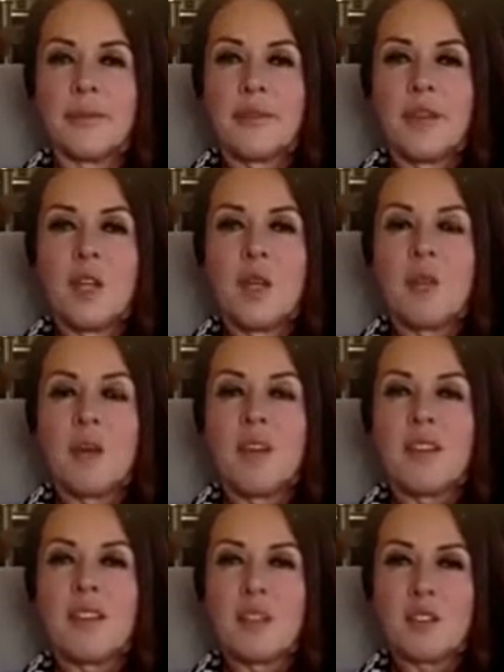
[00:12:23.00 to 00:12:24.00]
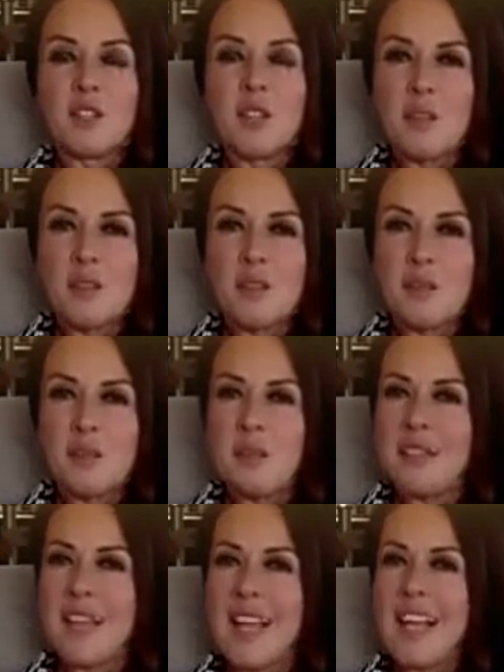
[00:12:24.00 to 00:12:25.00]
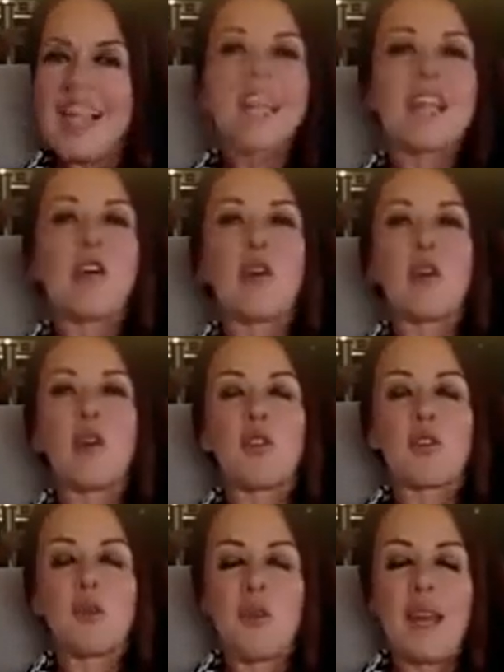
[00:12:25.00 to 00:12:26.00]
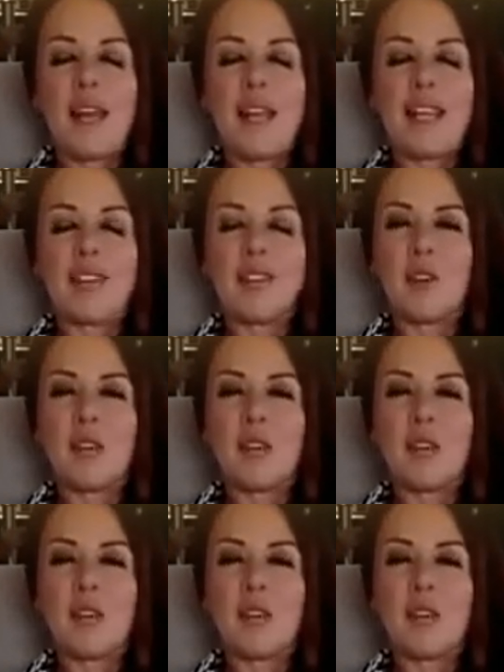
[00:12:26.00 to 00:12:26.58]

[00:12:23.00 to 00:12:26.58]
And you might start to notice a bit of tingling across your belly as you're